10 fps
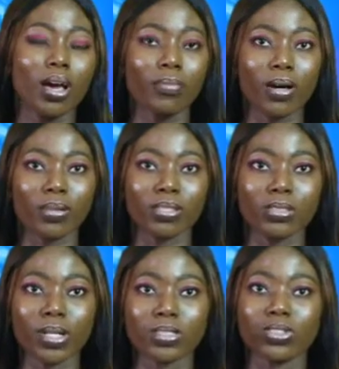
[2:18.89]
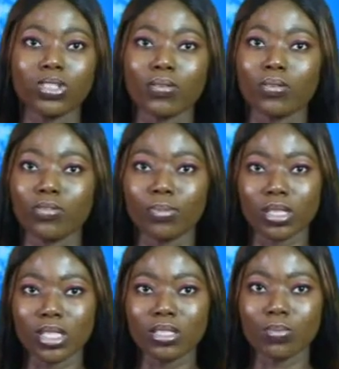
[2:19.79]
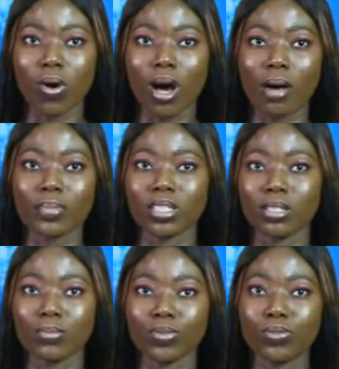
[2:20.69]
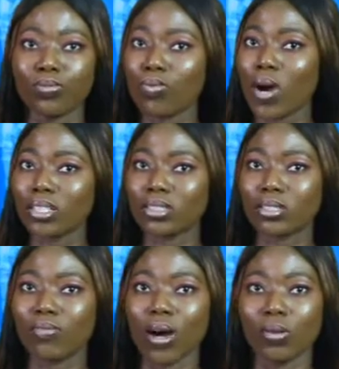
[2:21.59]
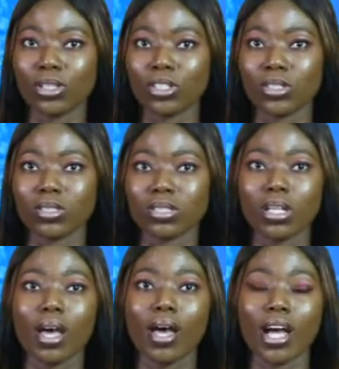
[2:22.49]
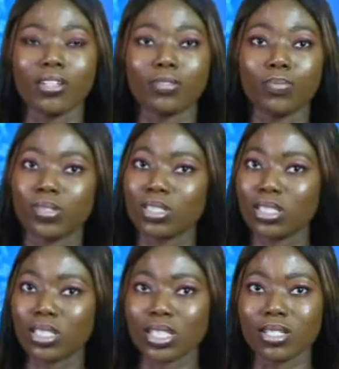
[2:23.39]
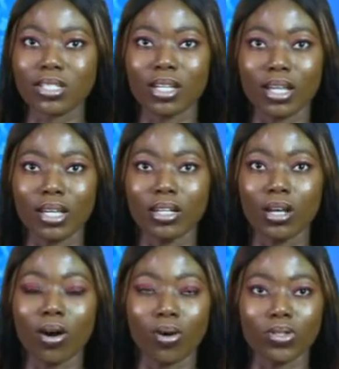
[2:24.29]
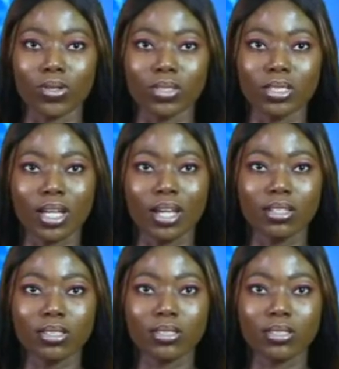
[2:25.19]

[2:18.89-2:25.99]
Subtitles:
by the Inspector General of Police, Mohammed Adamu, rights violations had persisted in Oyo State.